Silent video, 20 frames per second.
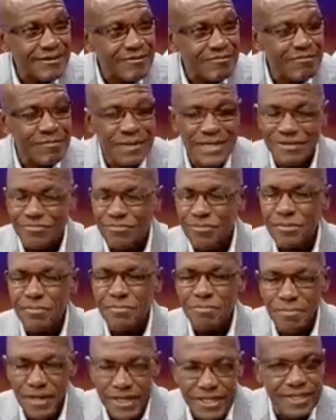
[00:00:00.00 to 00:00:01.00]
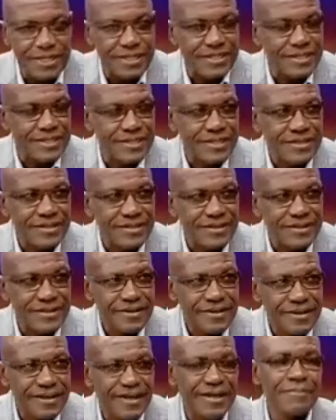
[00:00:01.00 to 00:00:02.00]
must be managed.
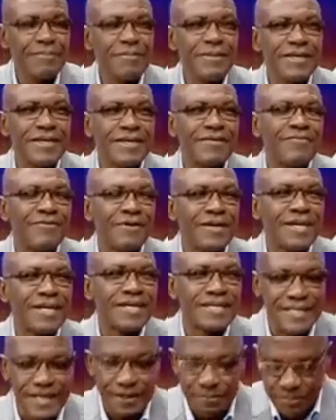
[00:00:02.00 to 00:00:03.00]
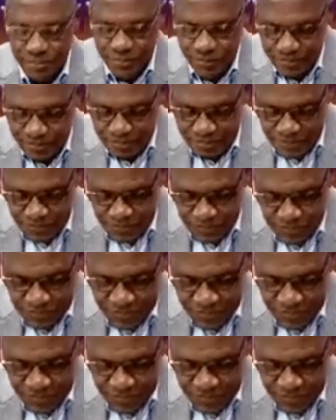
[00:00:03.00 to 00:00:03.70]
Let me give you an example. Yeah.